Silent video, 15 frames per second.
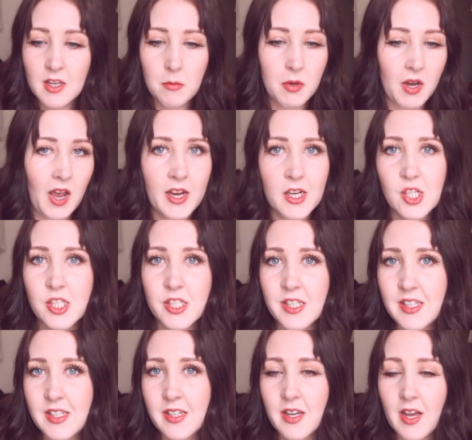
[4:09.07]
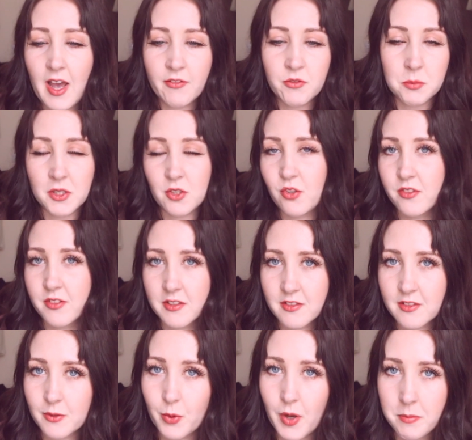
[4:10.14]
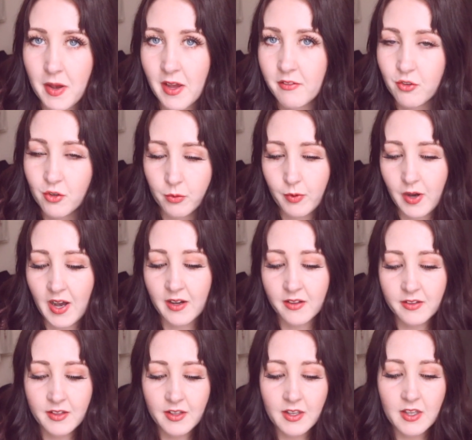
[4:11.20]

but I actually haven't been using a Silhouette mat for a while.